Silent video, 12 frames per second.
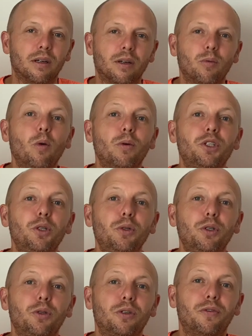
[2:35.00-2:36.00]
What would you
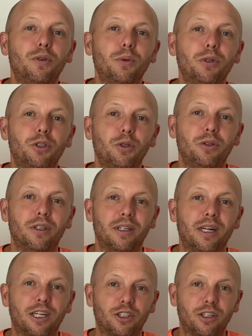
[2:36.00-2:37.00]
choose if you were choosing the
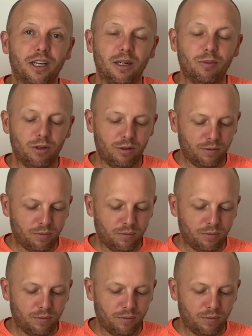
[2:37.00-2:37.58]
national animal?